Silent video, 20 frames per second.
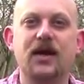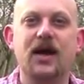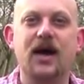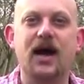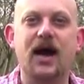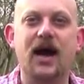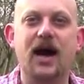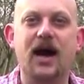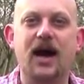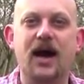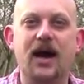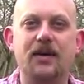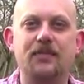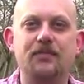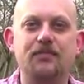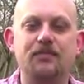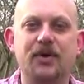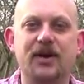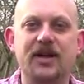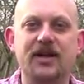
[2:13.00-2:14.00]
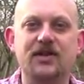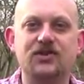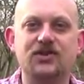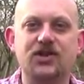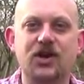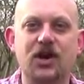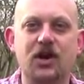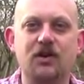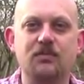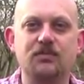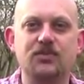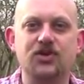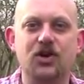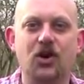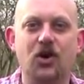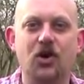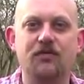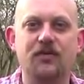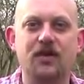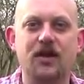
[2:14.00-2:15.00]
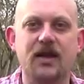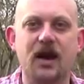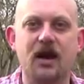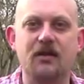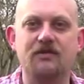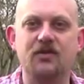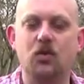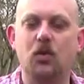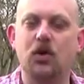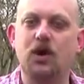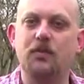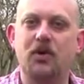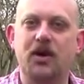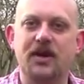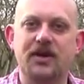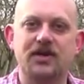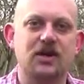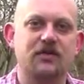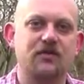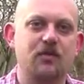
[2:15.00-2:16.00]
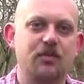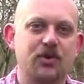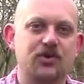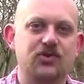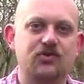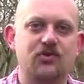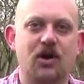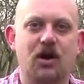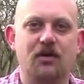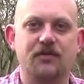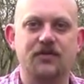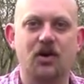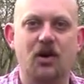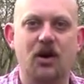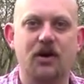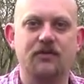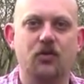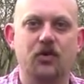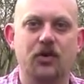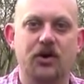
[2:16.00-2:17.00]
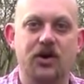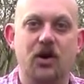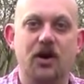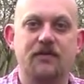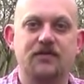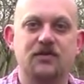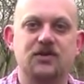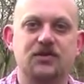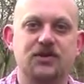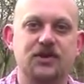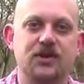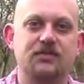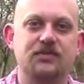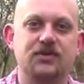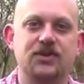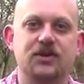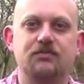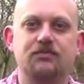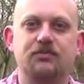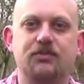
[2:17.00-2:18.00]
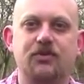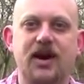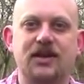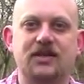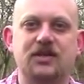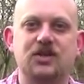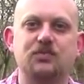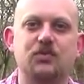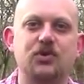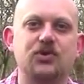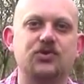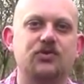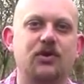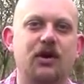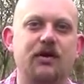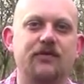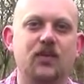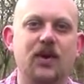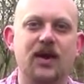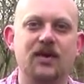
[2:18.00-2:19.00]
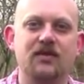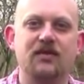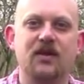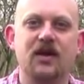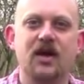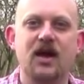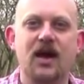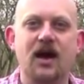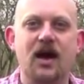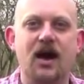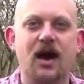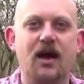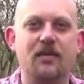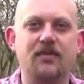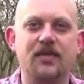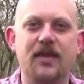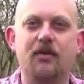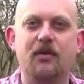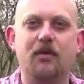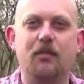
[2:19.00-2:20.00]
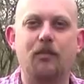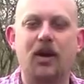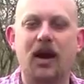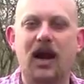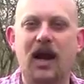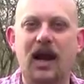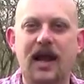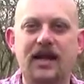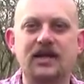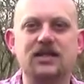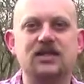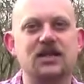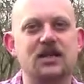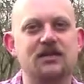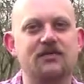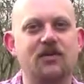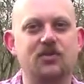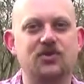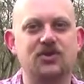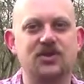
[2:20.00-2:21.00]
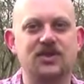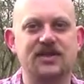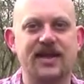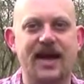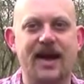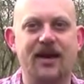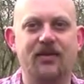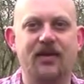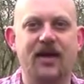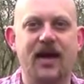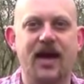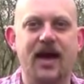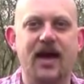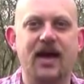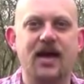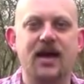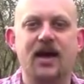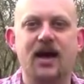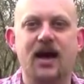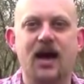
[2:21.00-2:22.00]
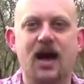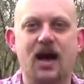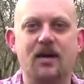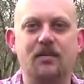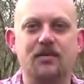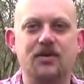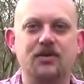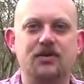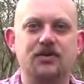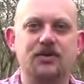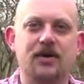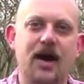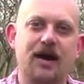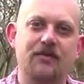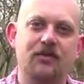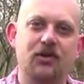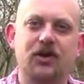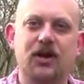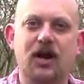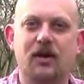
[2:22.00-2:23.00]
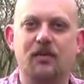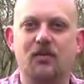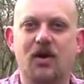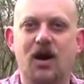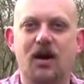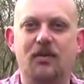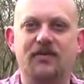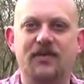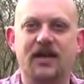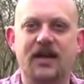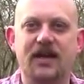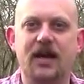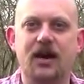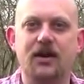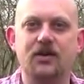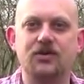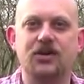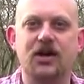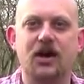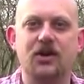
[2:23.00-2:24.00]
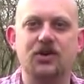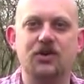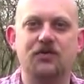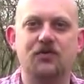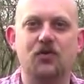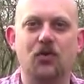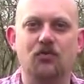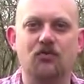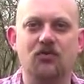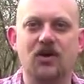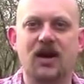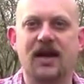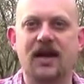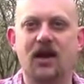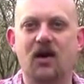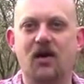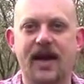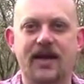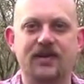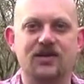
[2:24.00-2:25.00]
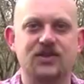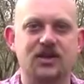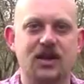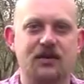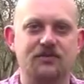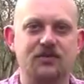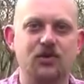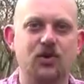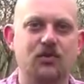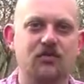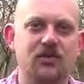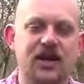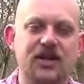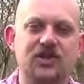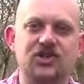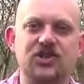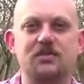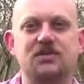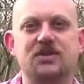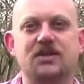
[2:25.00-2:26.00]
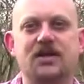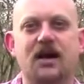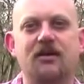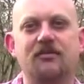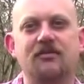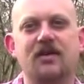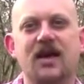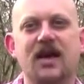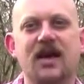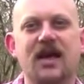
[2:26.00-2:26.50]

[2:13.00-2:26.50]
But in terms of, you know, if you want to buy yourself a bushcraft knife or a knife to practice bushcraft with, there are plenty of options out there. You have a look at a couple of my other videos, you know, you've got really high-end stuff, you've got really cheap stuff.